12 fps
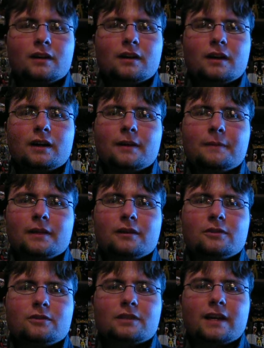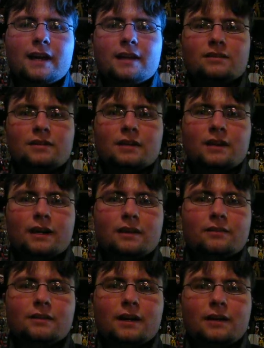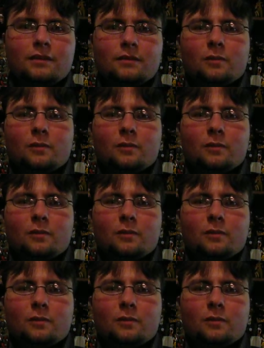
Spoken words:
They introduced Case and kind of got you